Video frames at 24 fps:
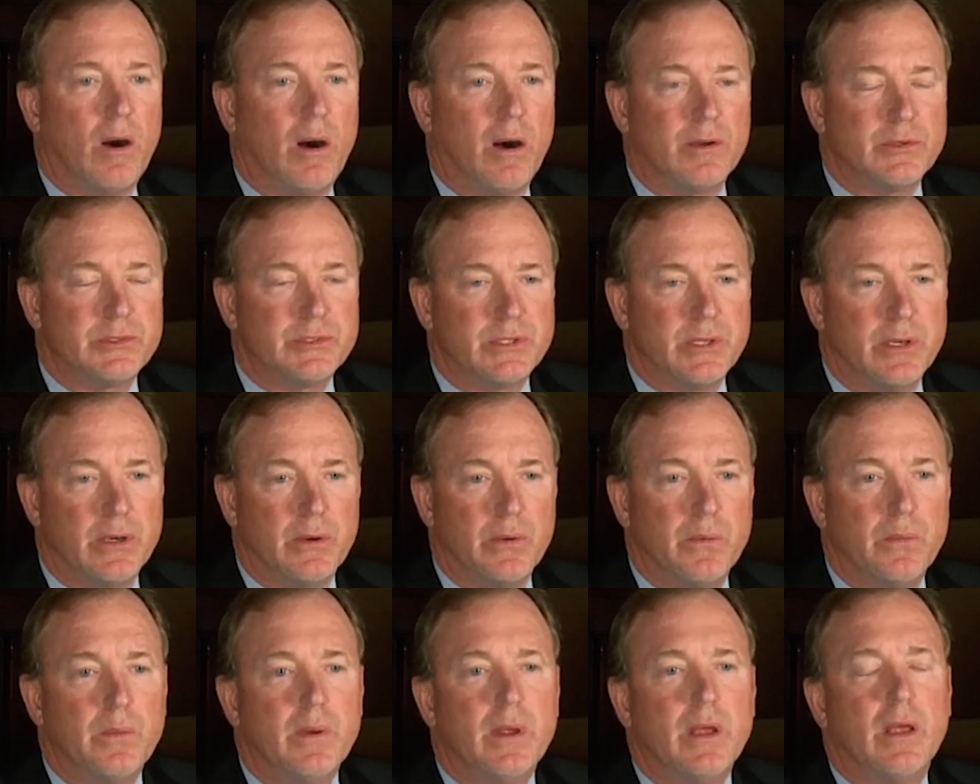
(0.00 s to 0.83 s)

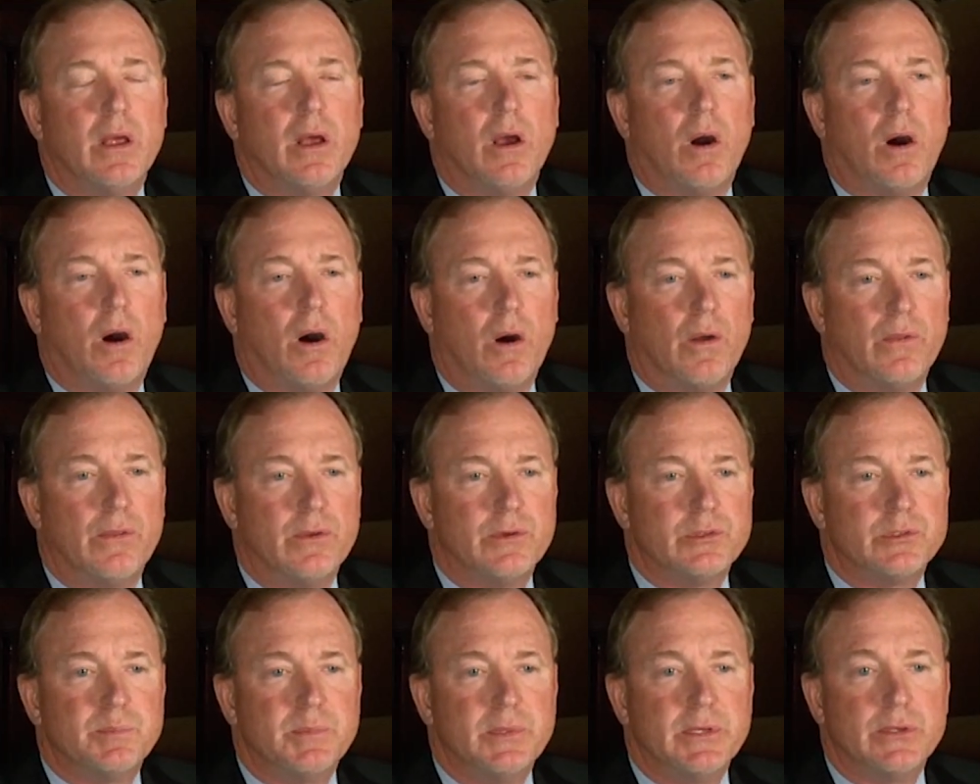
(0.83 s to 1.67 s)
Also, all
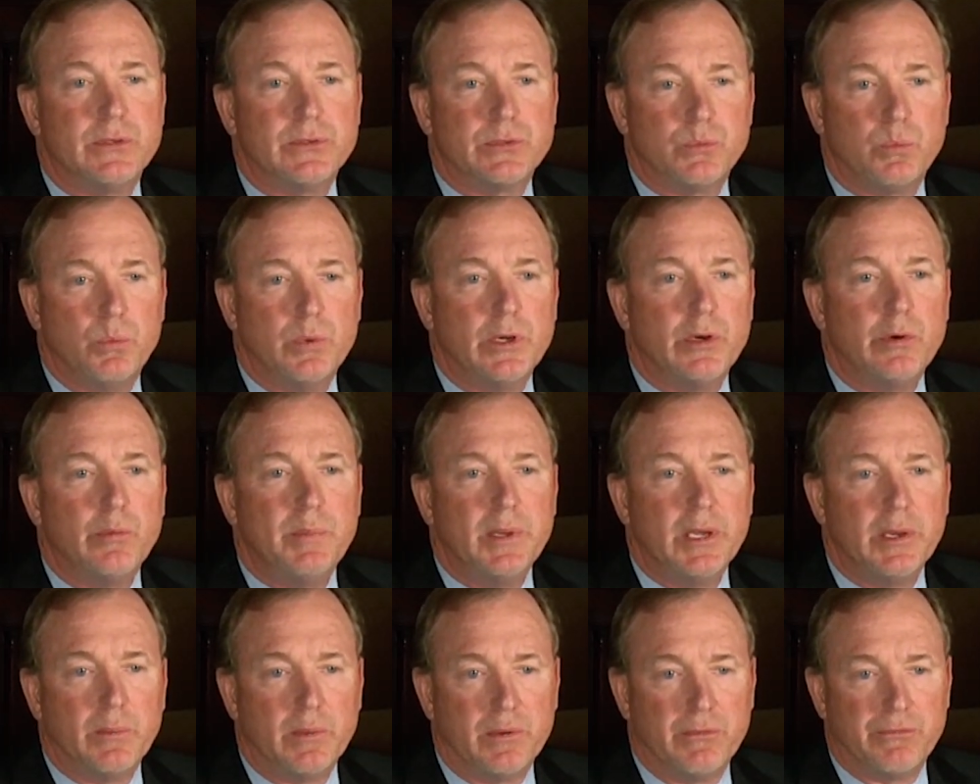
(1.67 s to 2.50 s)
those bills will
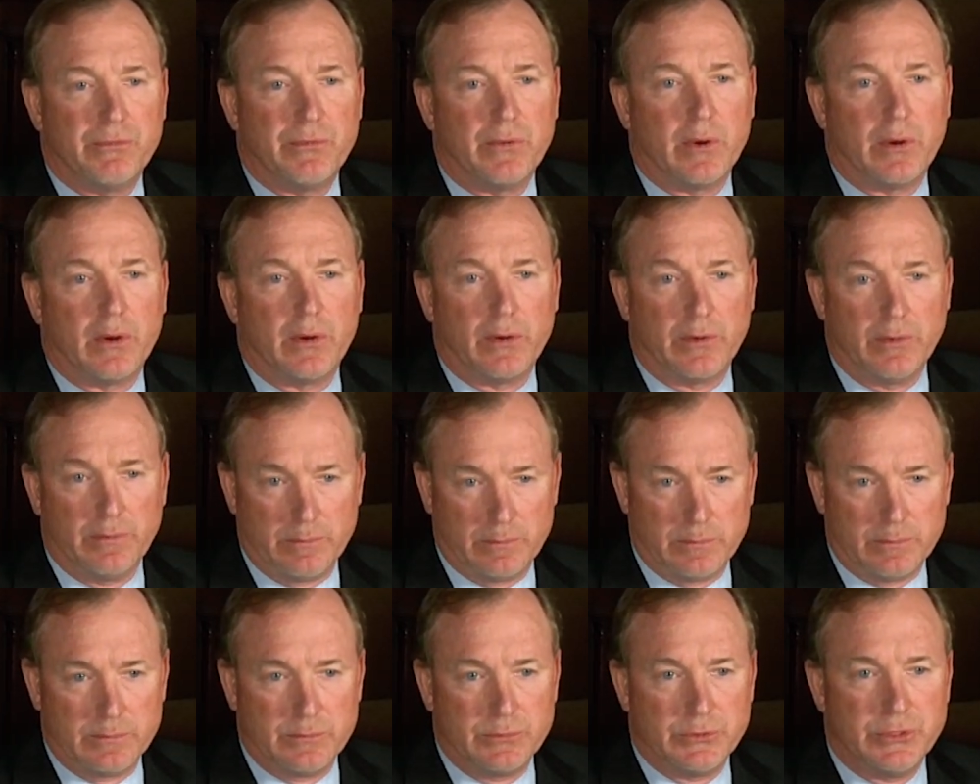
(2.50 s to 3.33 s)
be referred
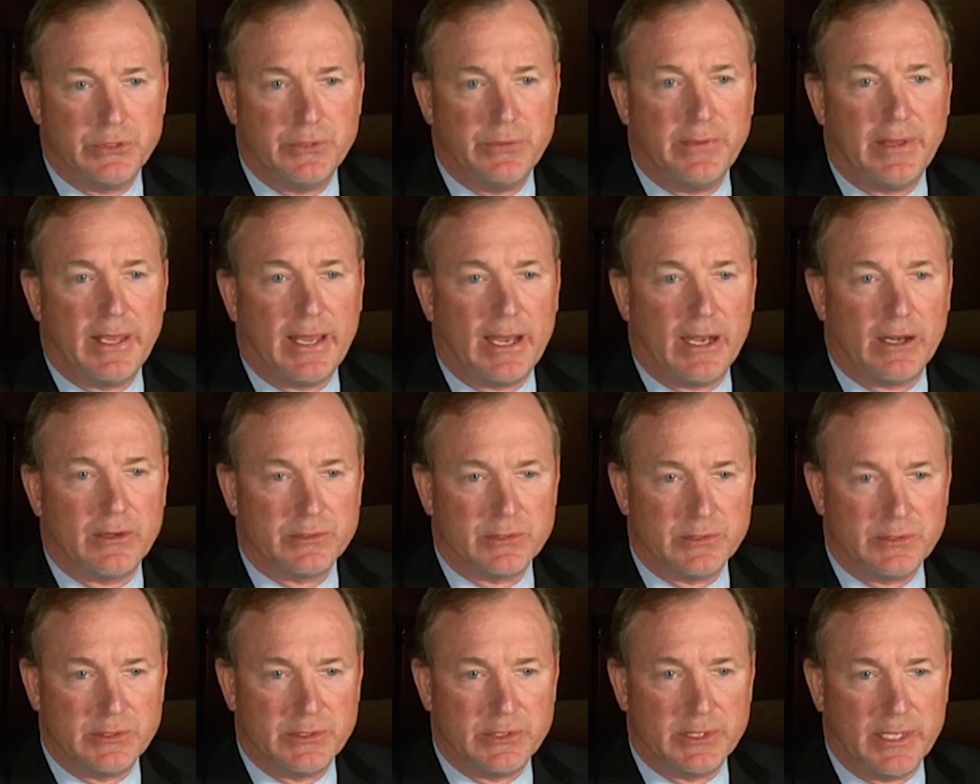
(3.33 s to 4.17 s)
to the
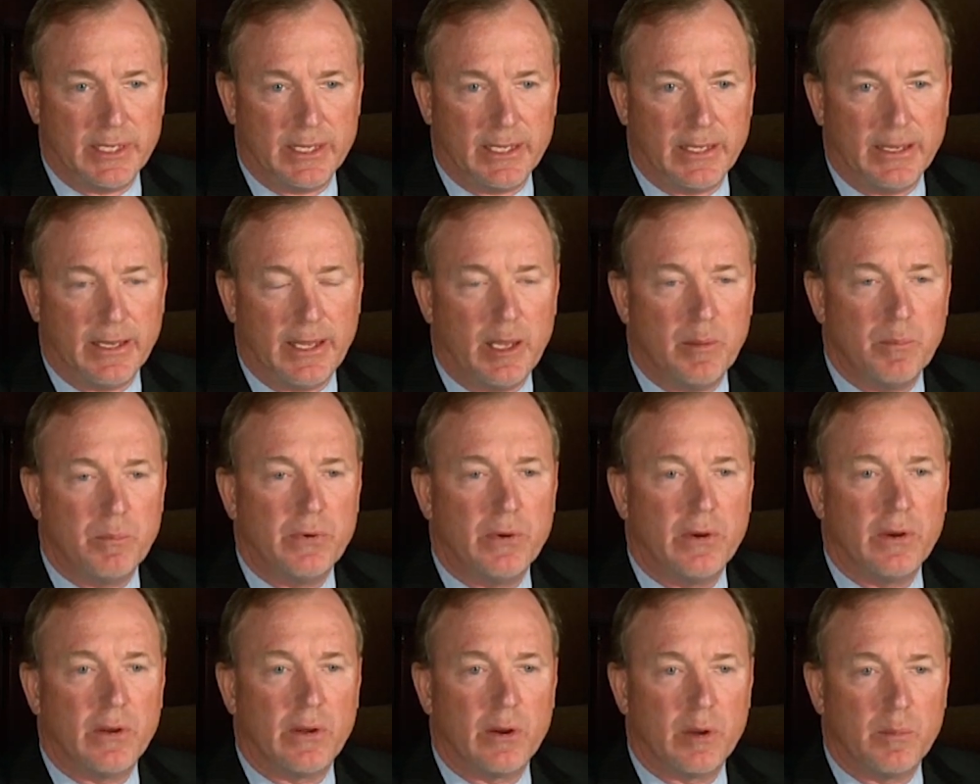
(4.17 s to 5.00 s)
House and Senate and
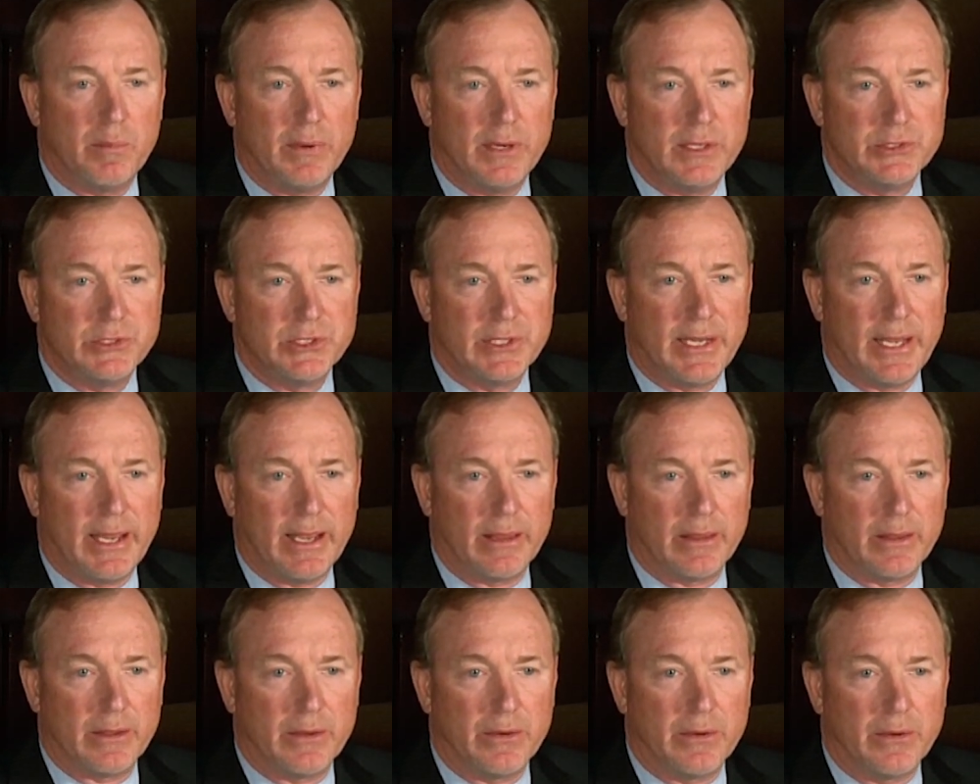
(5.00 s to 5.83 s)
put on a budget
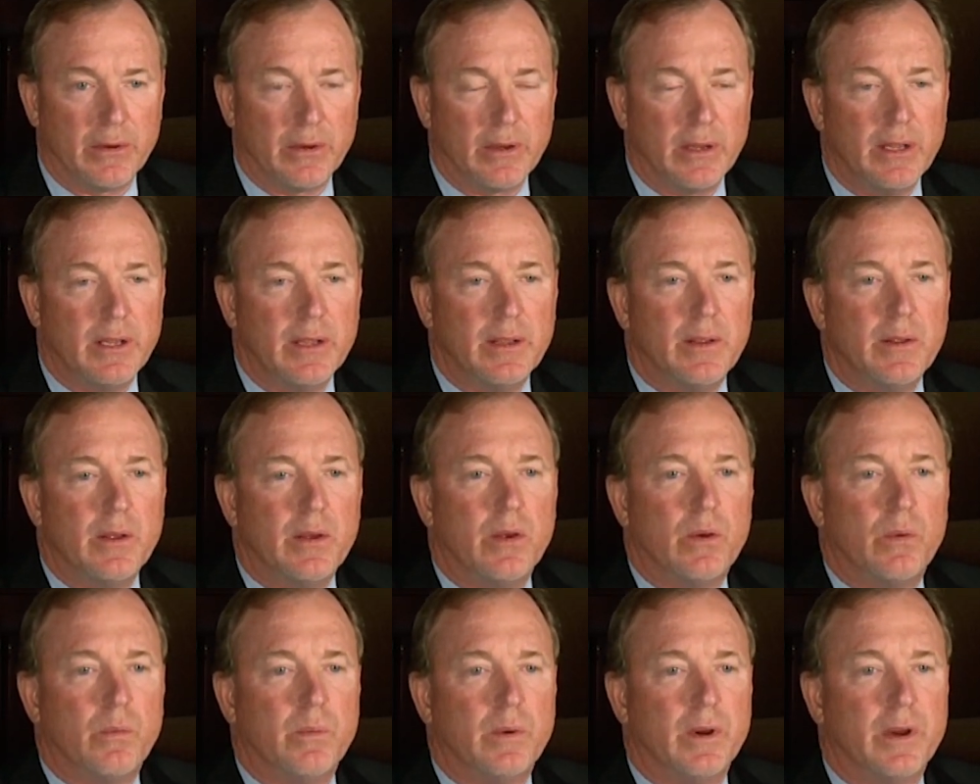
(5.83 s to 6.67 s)
calendar,
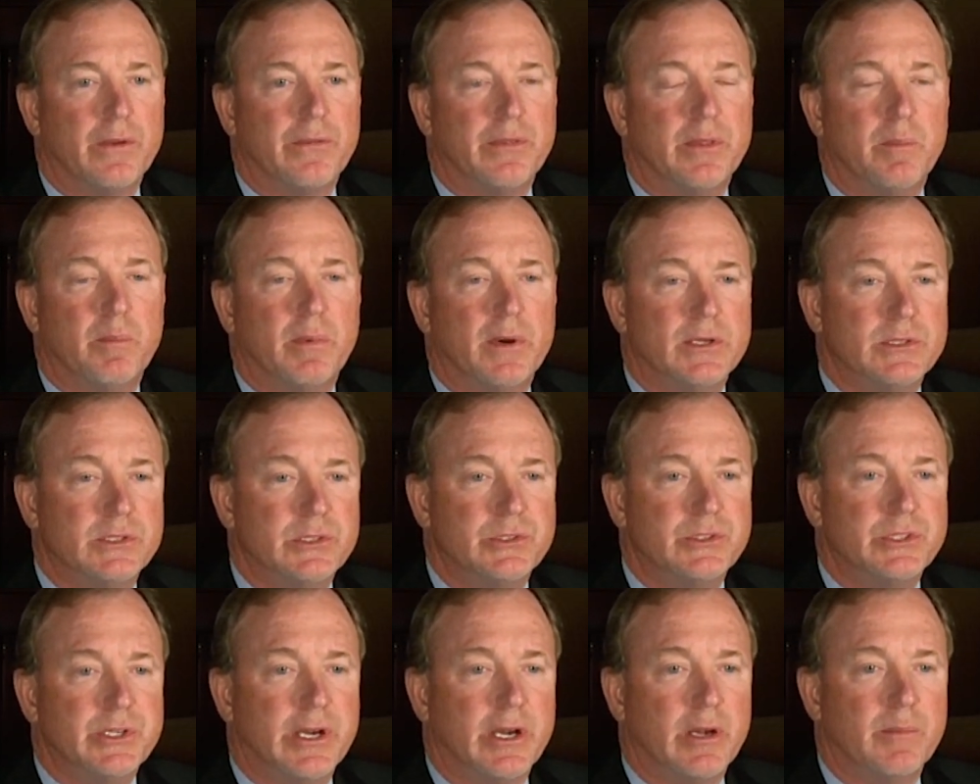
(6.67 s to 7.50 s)
where the
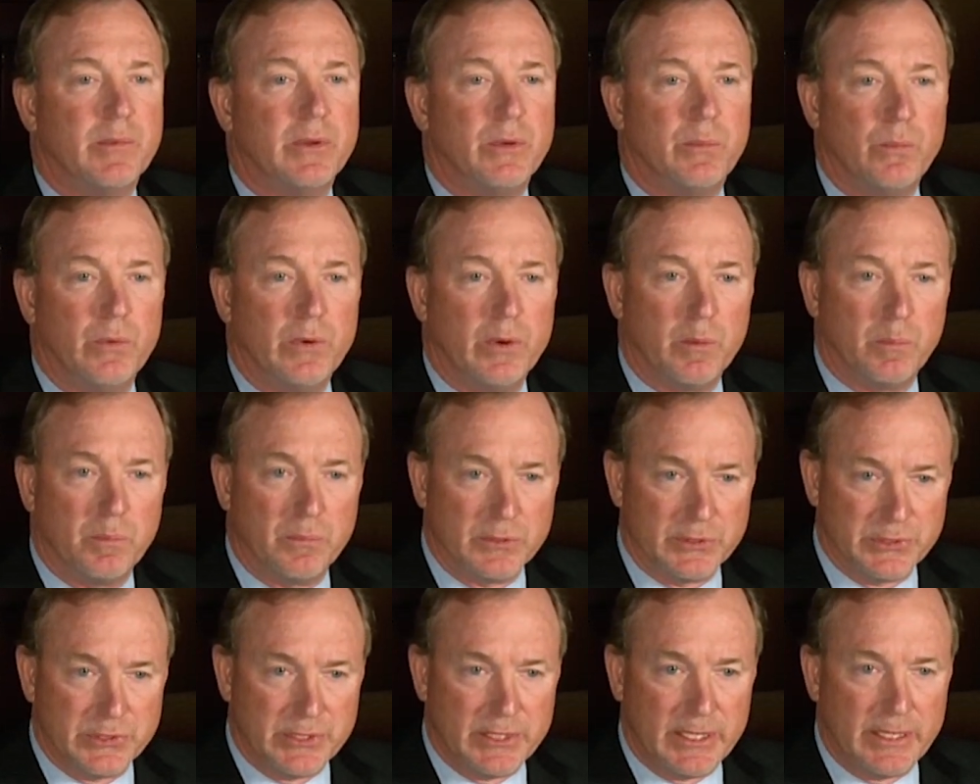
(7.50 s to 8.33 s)
budget chairman will
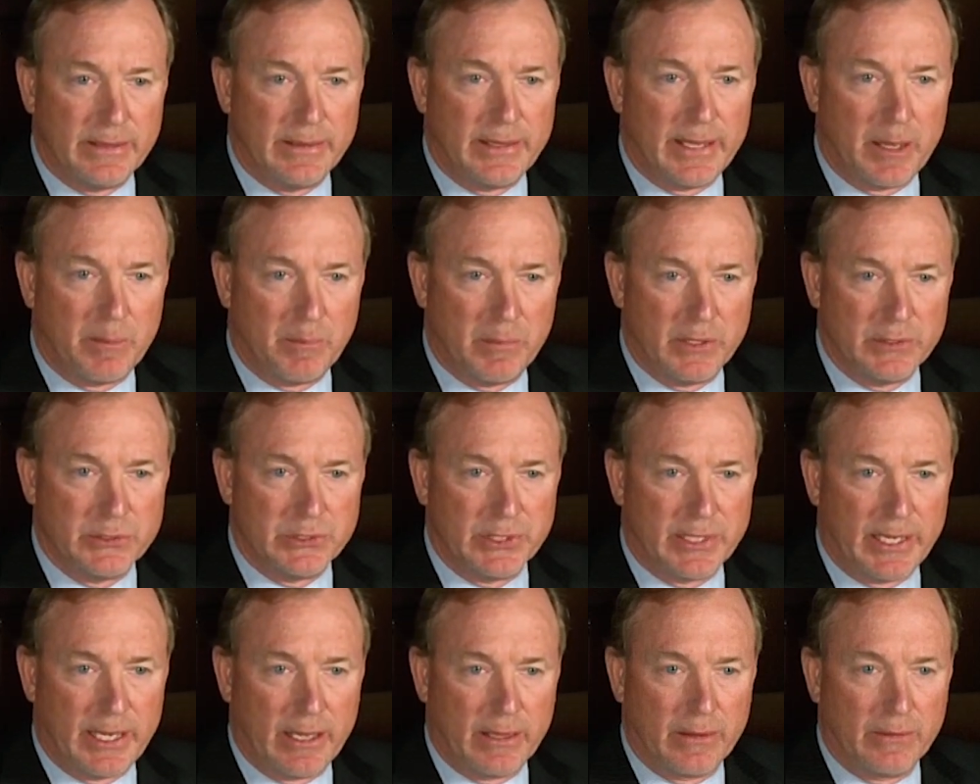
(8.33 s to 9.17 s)
present that
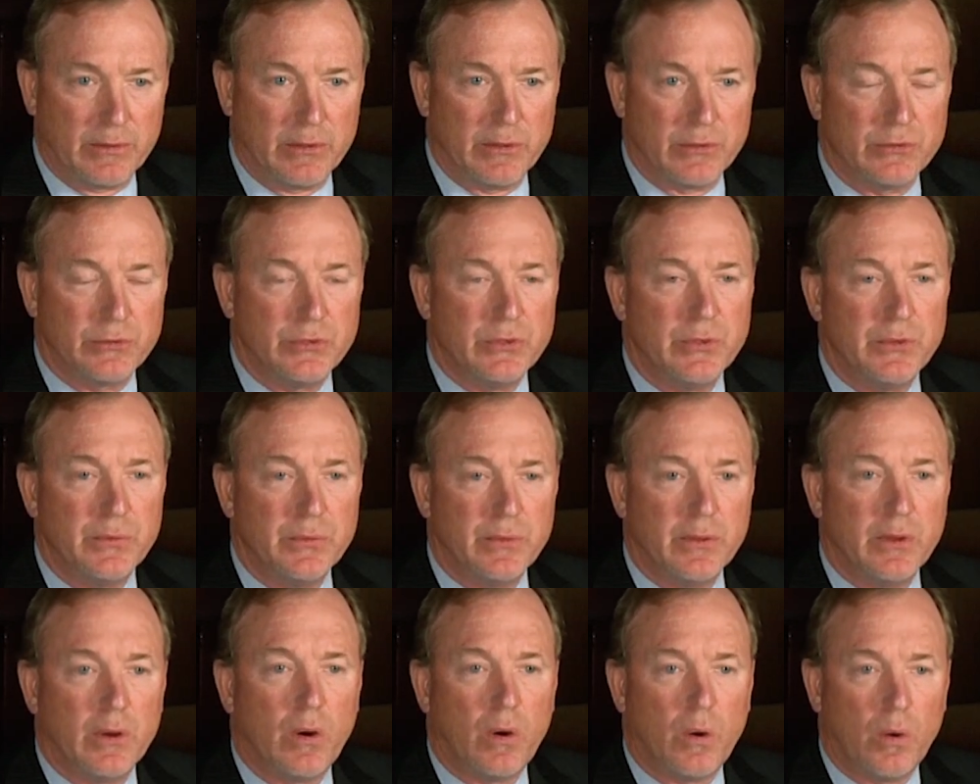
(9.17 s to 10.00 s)
budget calendar to
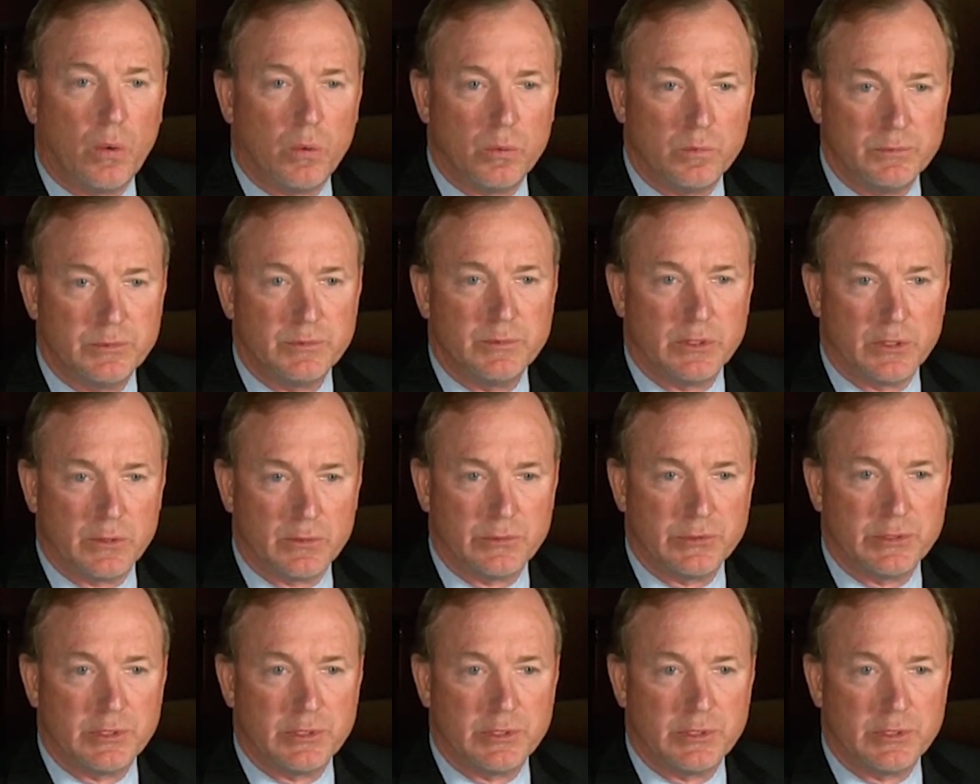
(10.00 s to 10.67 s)
the whole General